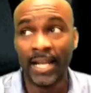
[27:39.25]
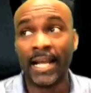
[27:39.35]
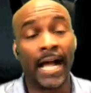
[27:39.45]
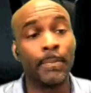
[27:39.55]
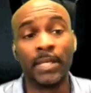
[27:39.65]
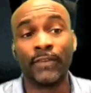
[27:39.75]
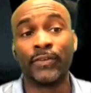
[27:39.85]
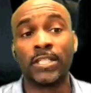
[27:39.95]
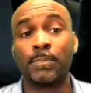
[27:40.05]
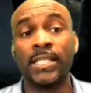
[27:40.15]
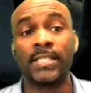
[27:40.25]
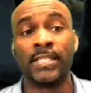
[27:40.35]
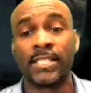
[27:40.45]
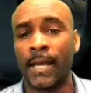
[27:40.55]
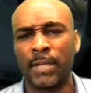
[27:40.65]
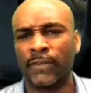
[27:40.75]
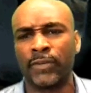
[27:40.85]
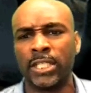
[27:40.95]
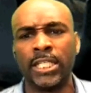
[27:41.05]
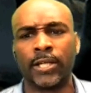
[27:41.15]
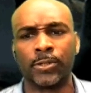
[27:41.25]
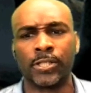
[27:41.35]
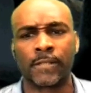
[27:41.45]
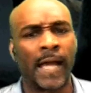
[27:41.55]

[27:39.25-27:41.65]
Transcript: I'm in it for the species. I'm in it for the ecosystem.